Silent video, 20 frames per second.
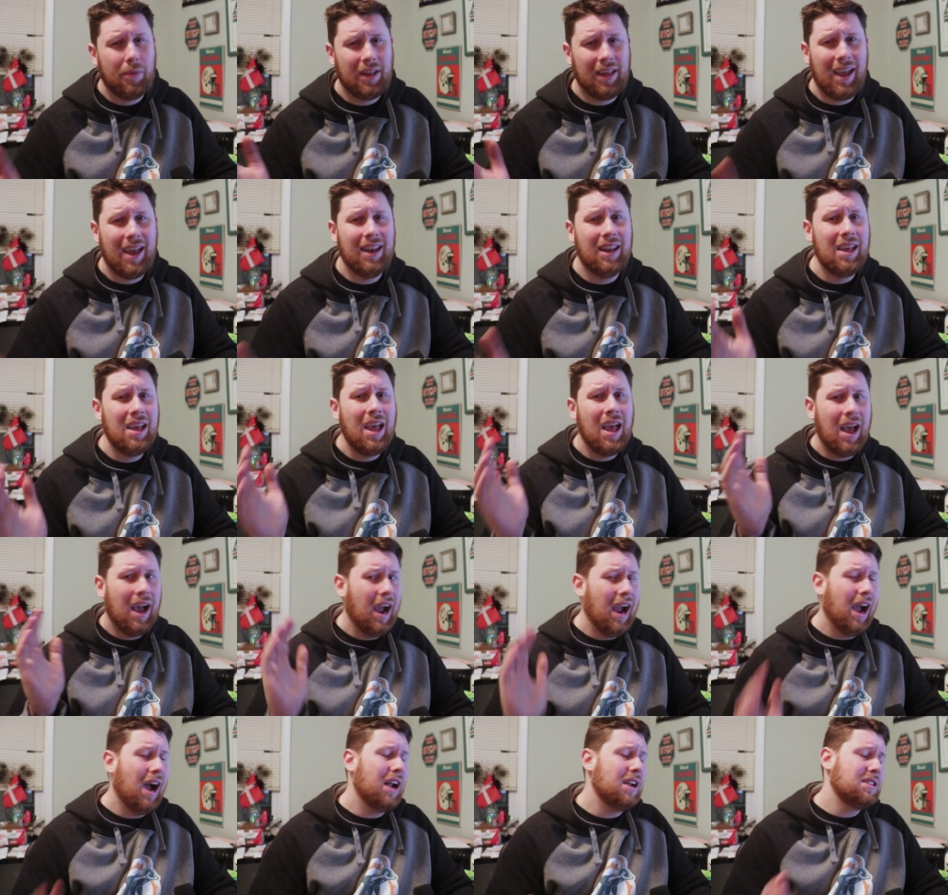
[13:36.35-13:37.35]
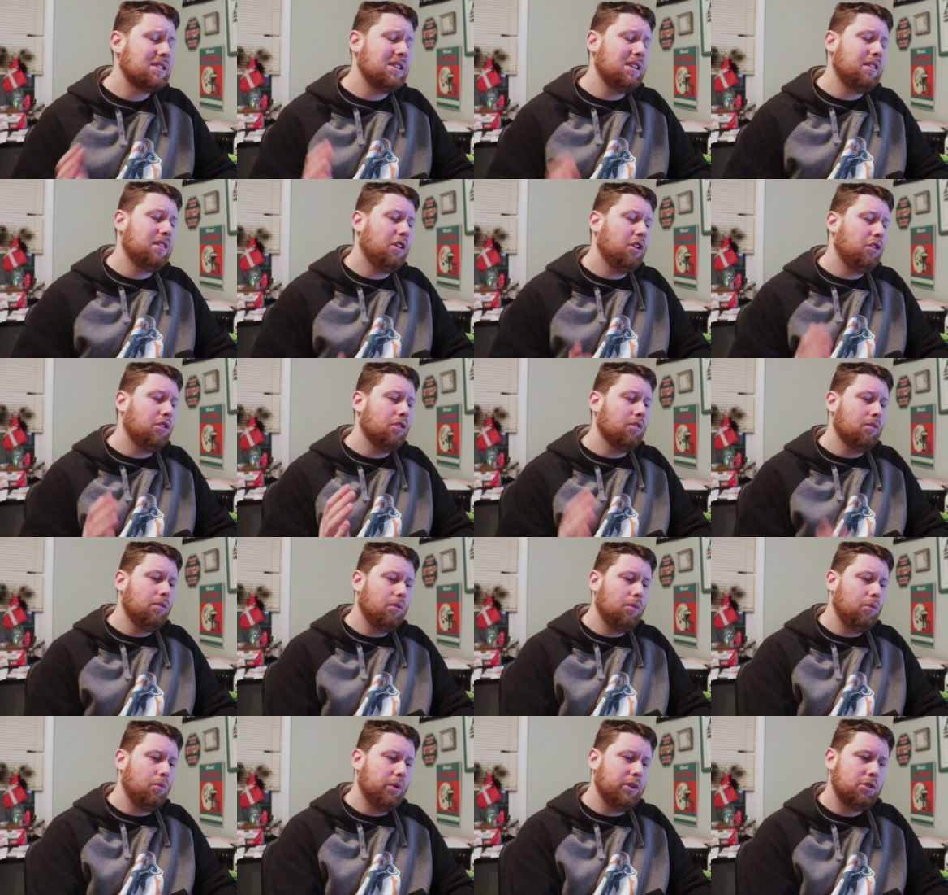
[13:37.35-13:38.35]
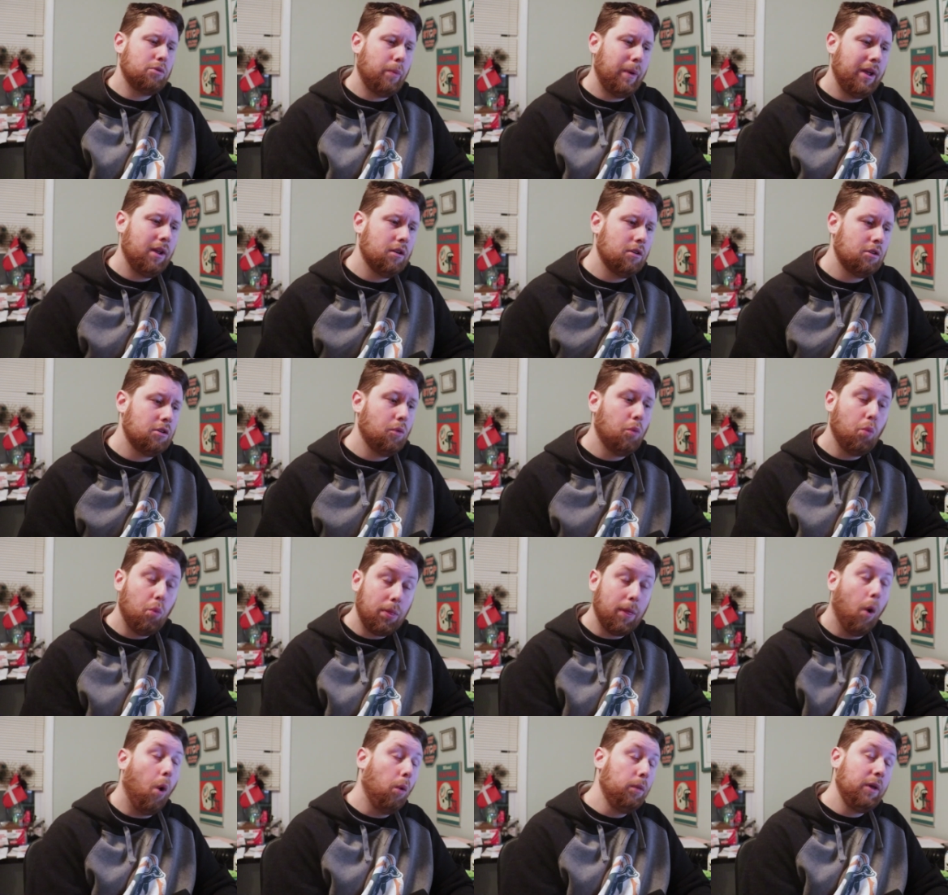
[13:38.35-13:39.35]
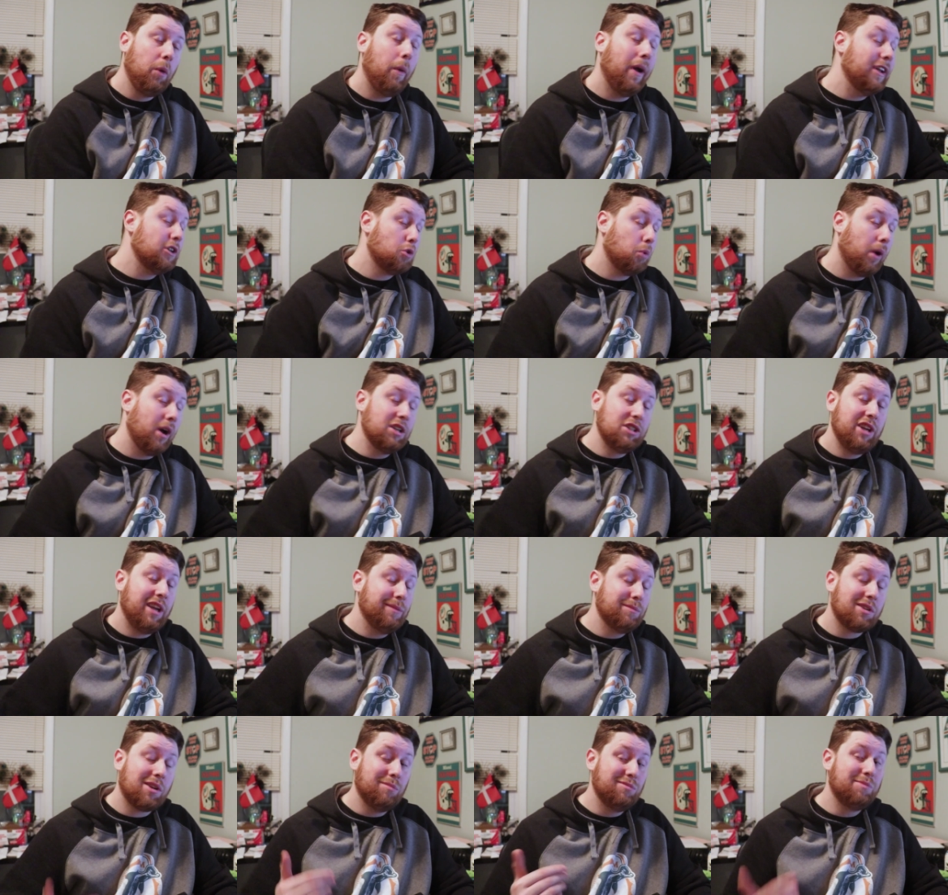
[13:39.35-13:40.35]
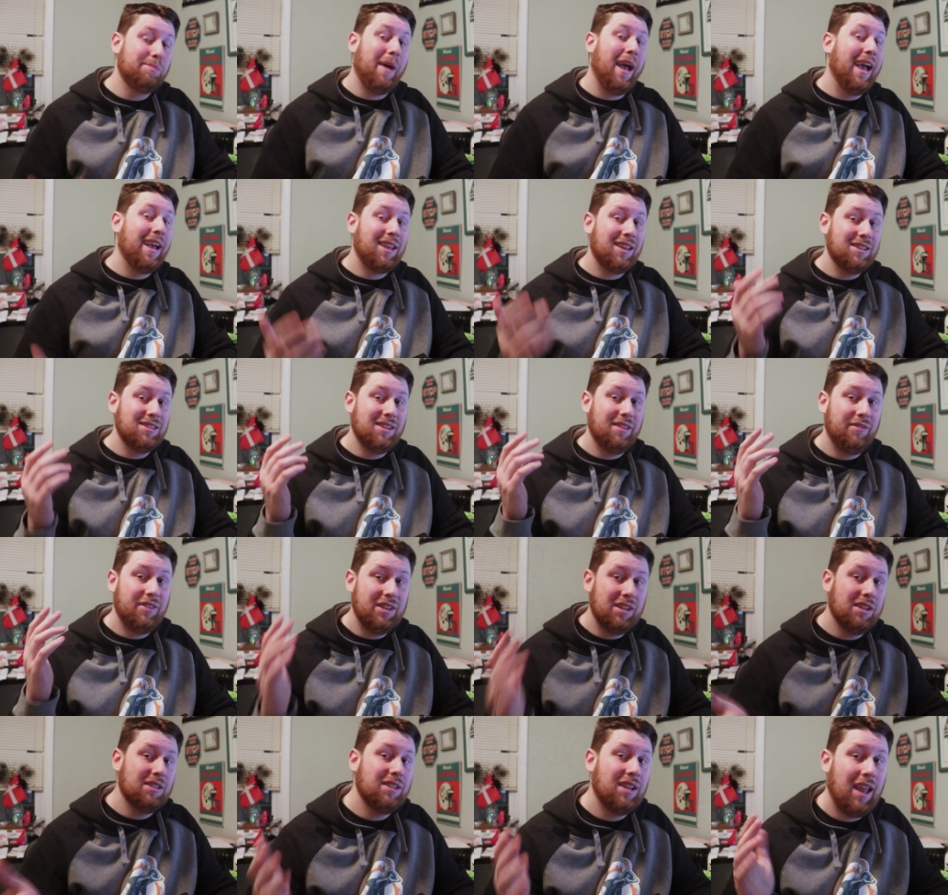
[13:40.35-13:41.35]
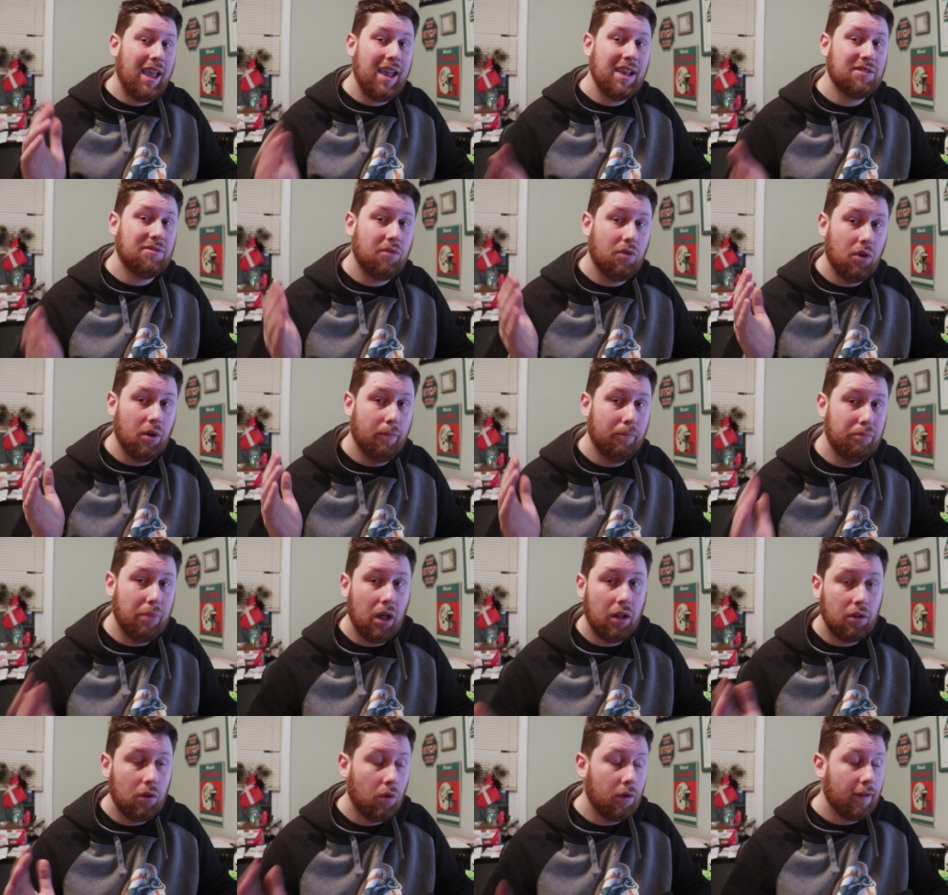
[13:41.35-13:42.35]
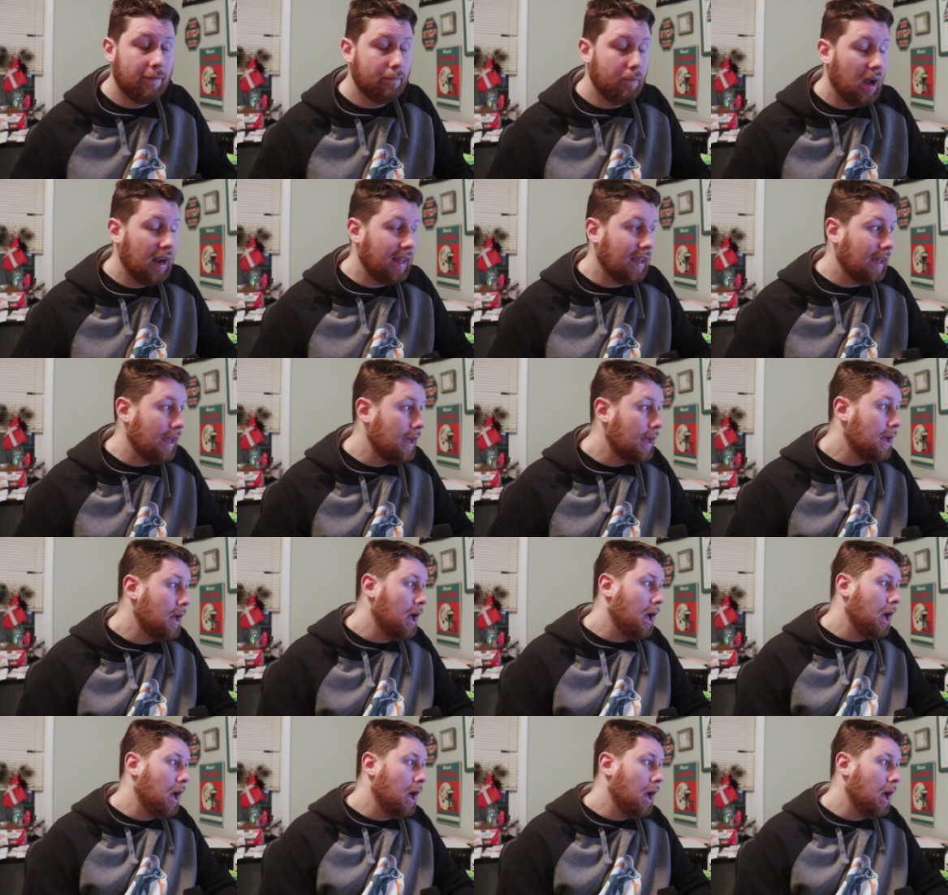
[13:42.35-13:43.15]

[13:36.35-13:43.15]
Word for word: But again, I honestly think the, with Juwan, the only way Ju'Wuan James comes back is if he doesn't ask for a buttload of money.